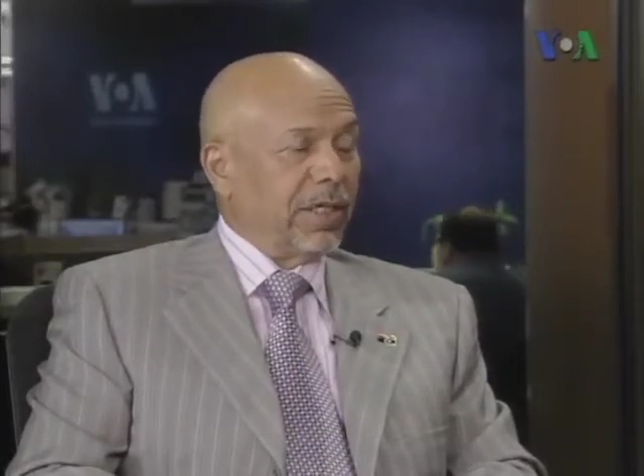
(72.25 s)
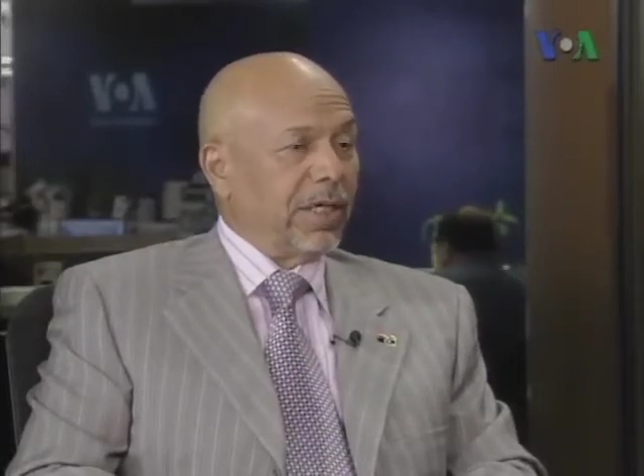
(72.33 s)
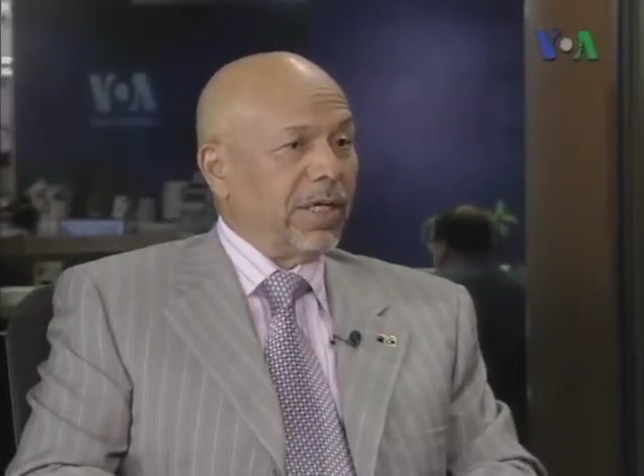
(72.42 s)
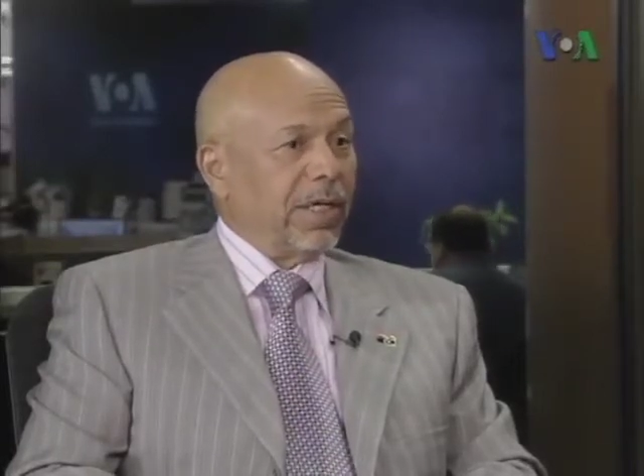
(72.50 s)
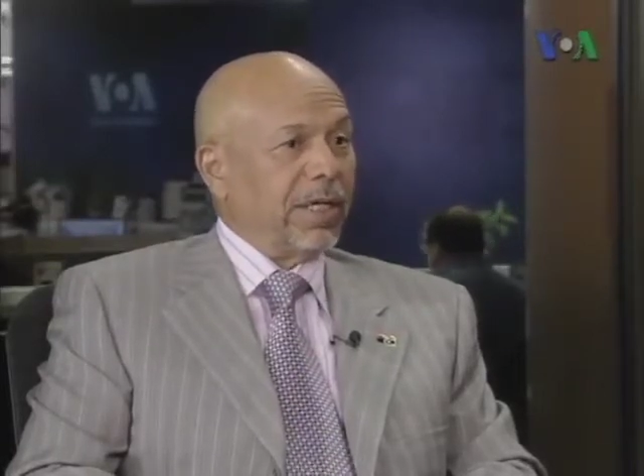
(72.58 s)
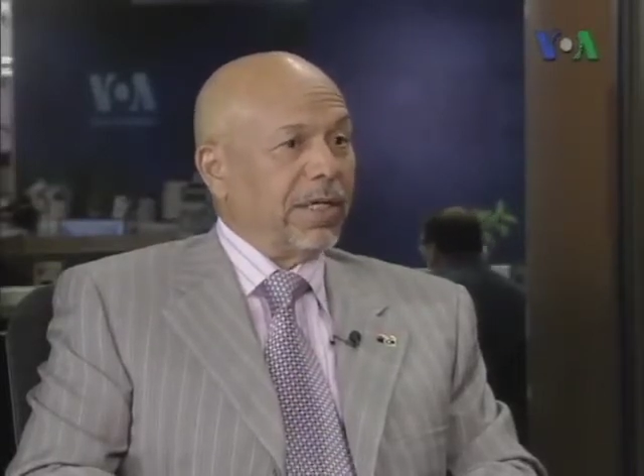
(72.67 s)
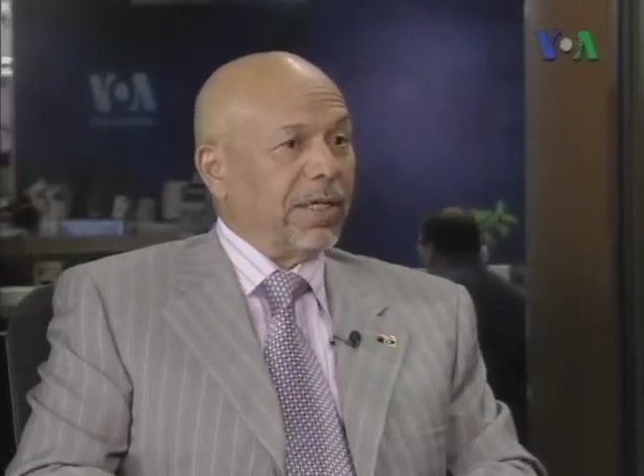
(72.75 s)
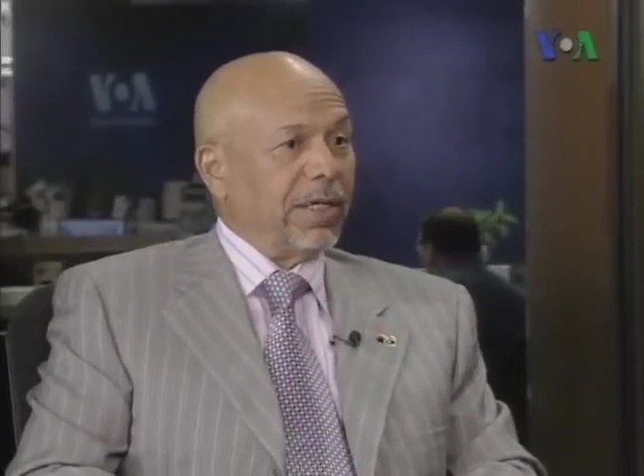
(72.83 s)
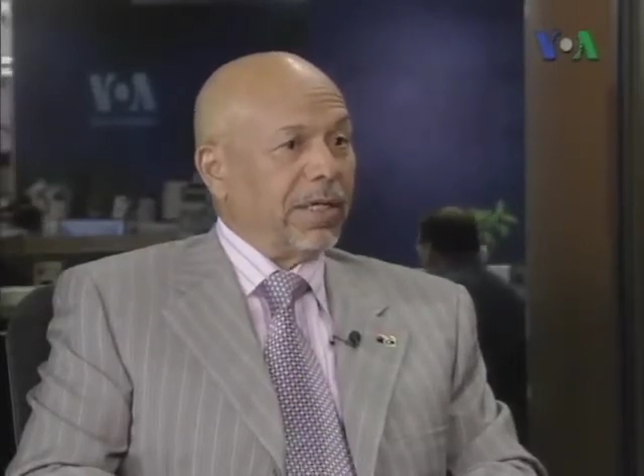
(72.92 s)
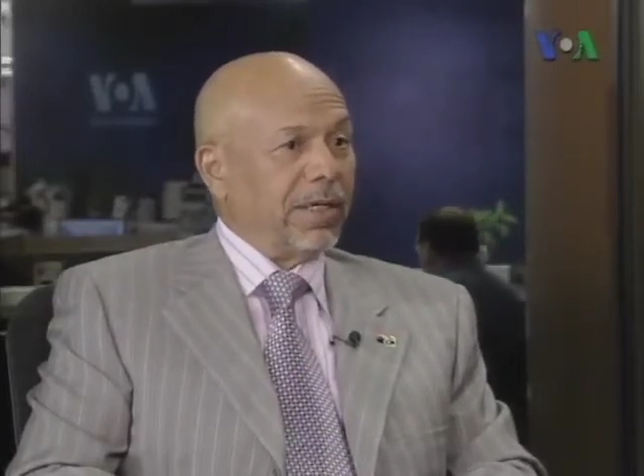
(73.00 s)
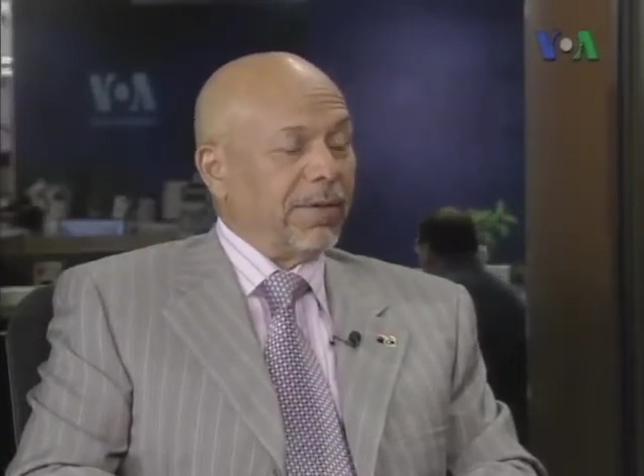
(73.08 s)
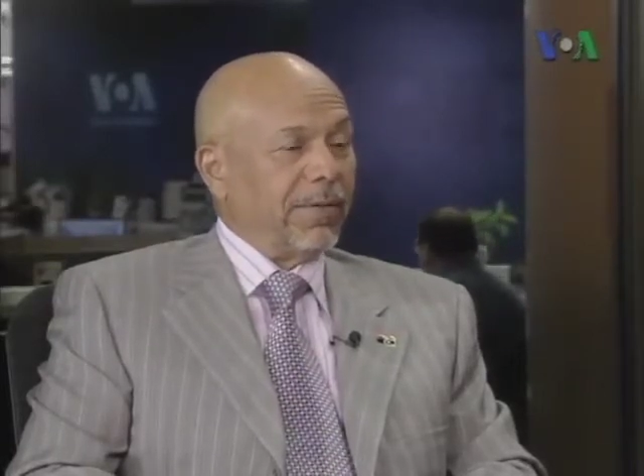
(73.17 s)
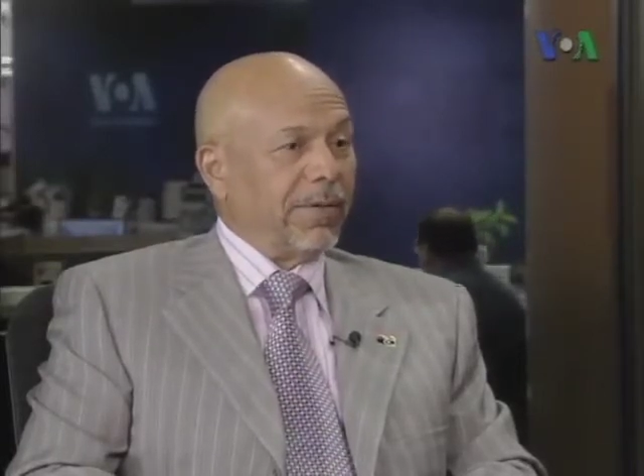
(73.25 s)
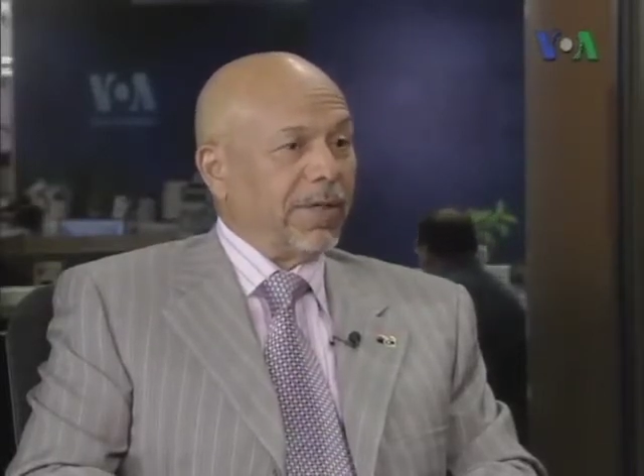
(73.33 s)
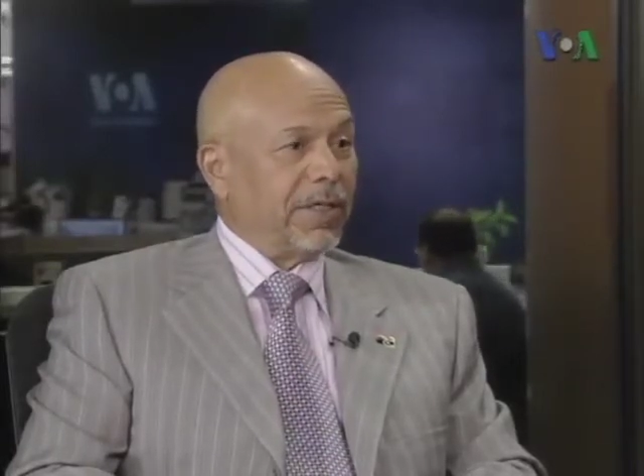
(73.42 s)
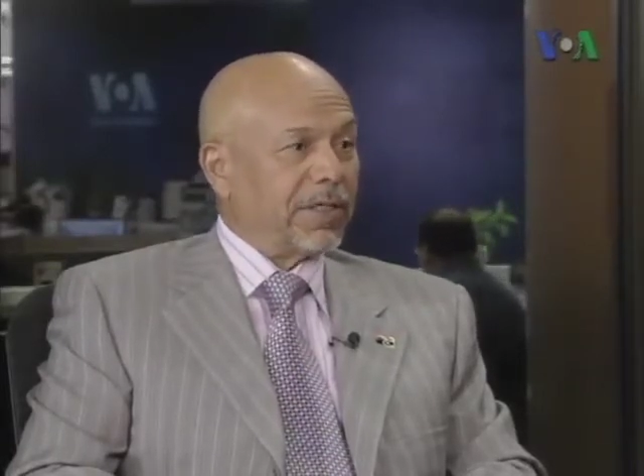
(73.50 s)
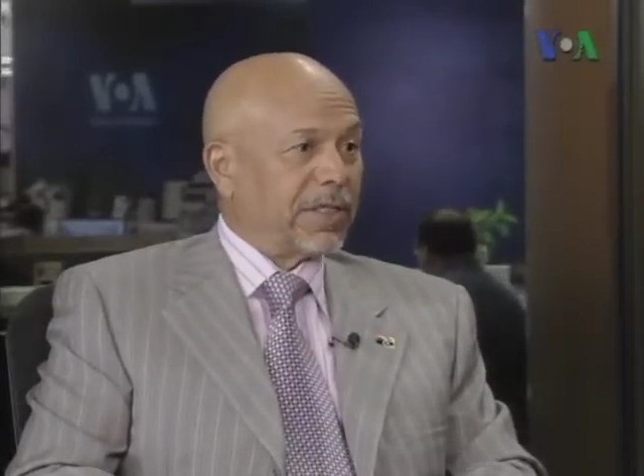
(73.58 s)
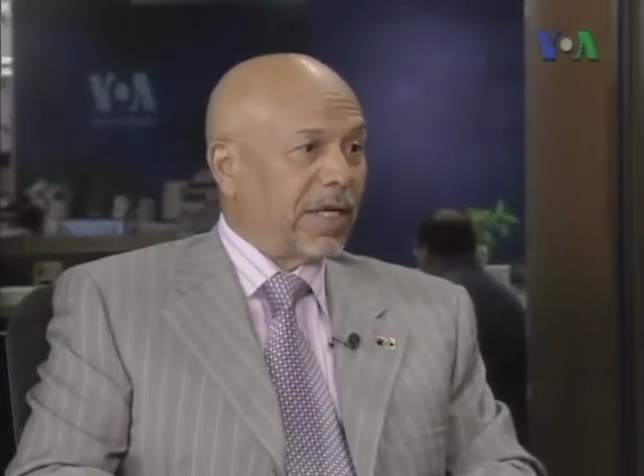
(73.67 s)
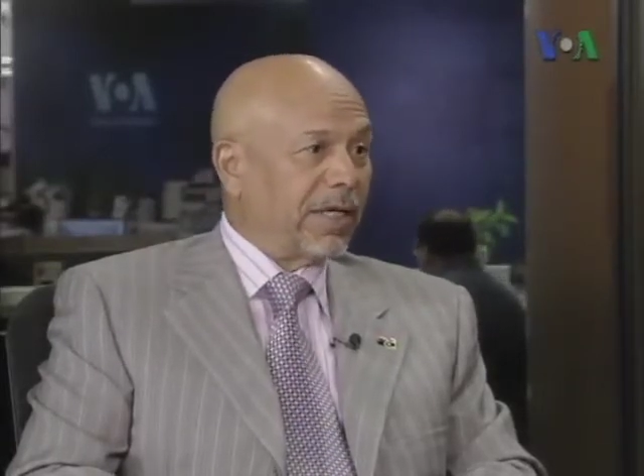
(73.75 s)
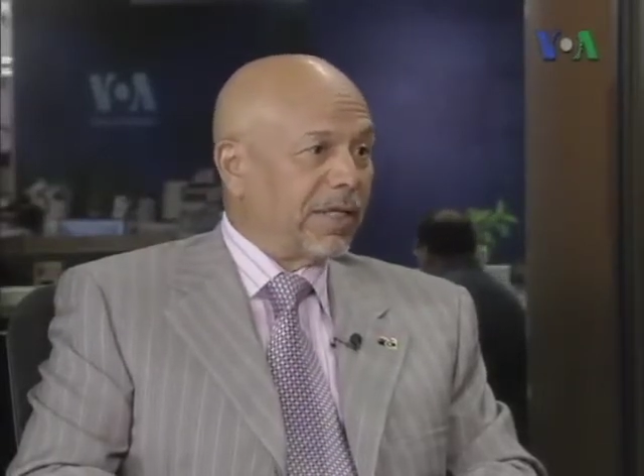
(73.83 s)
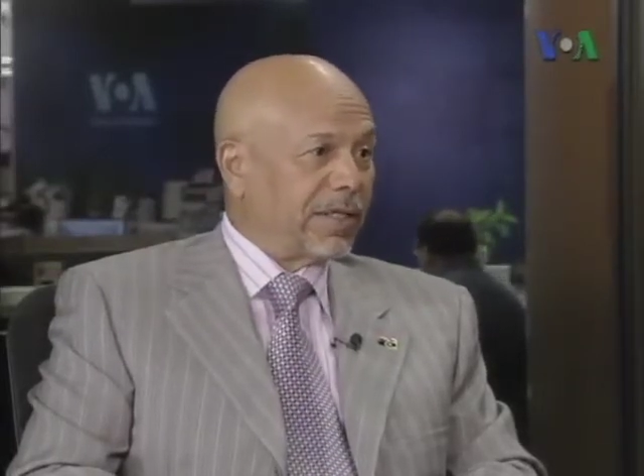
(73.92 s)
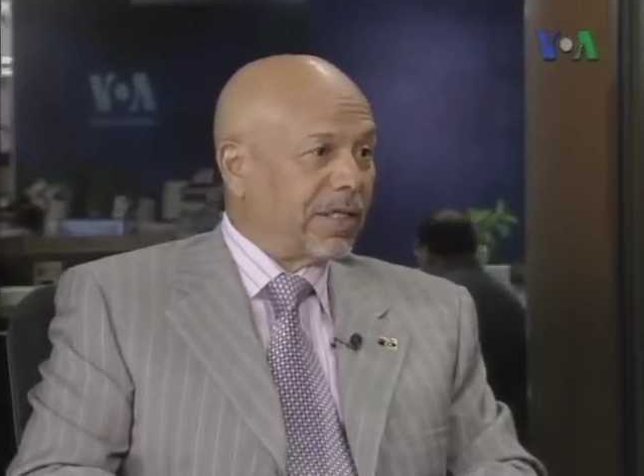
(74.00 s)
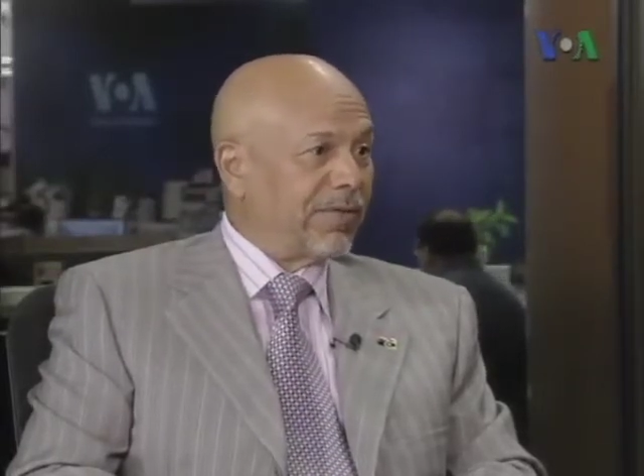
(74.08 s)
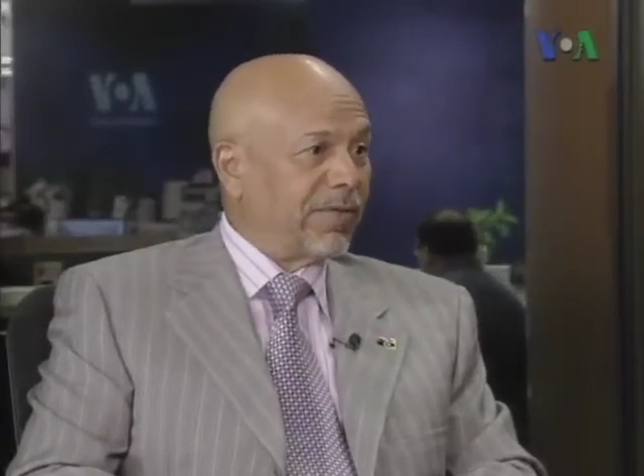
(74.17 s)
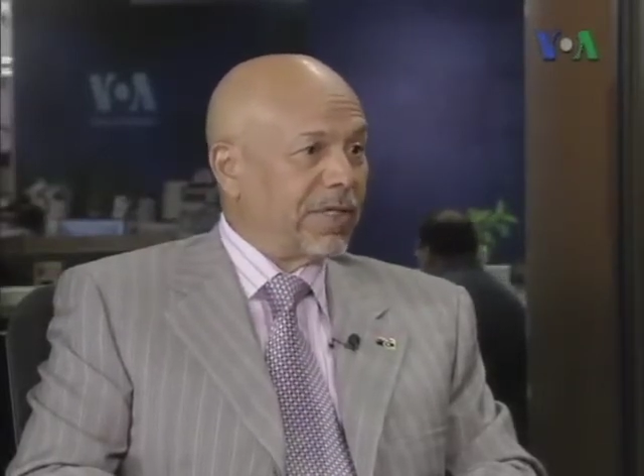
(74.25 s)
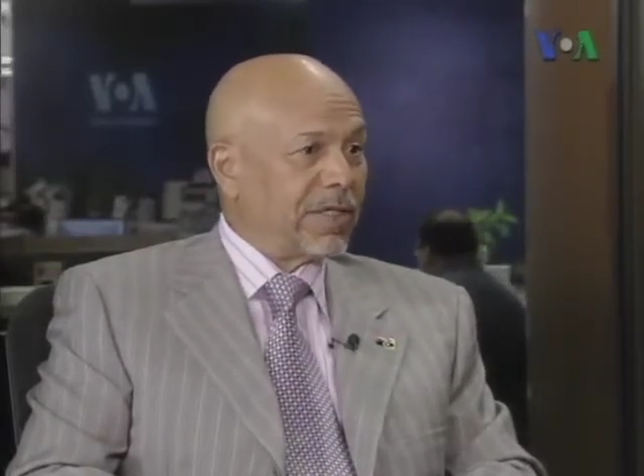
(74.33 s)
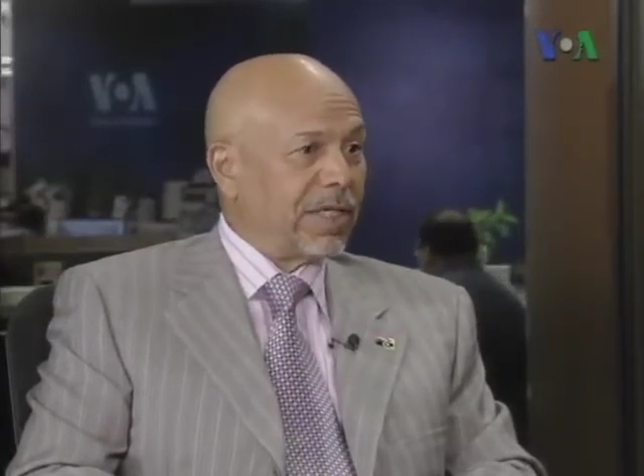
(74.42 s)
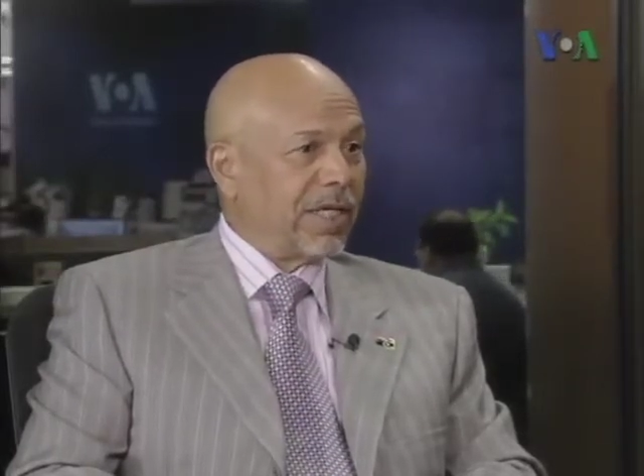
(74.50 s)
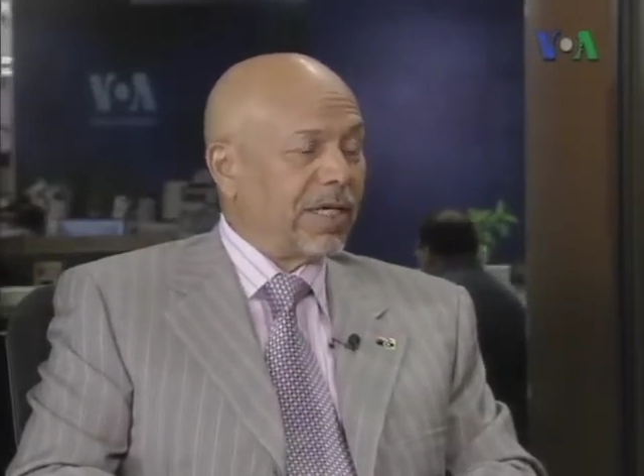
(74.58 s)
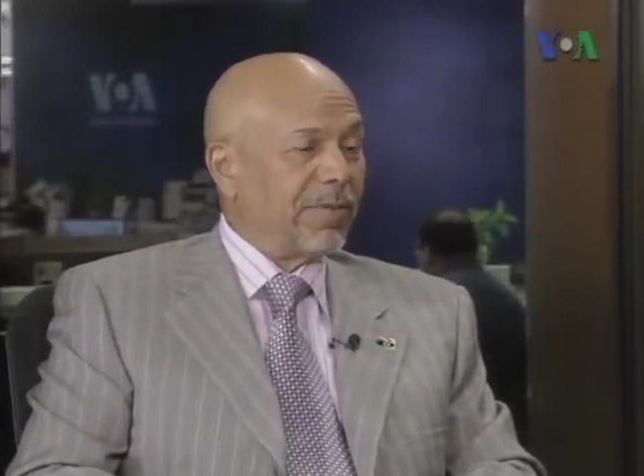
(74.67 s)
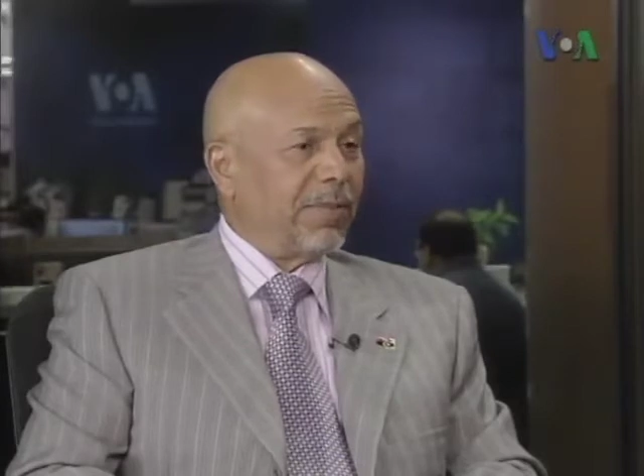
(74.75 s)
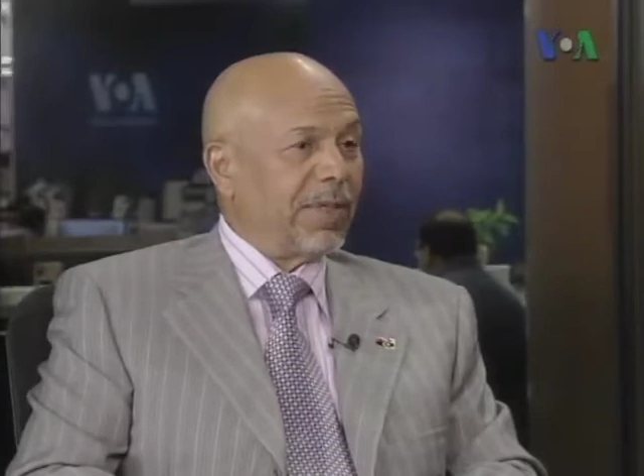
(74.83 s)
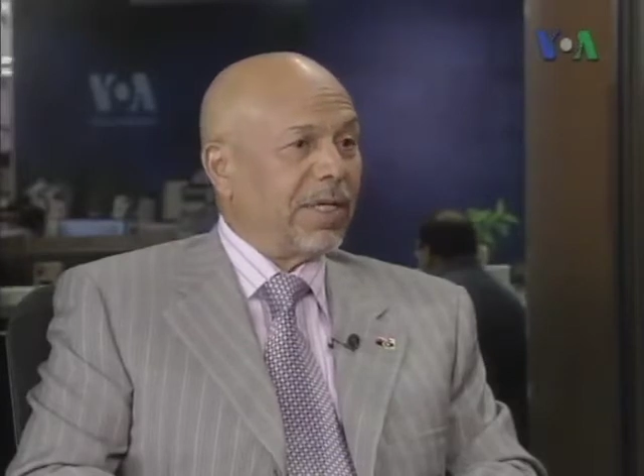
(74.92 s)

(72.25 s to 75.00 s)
And uh, his son, Saif al Islam,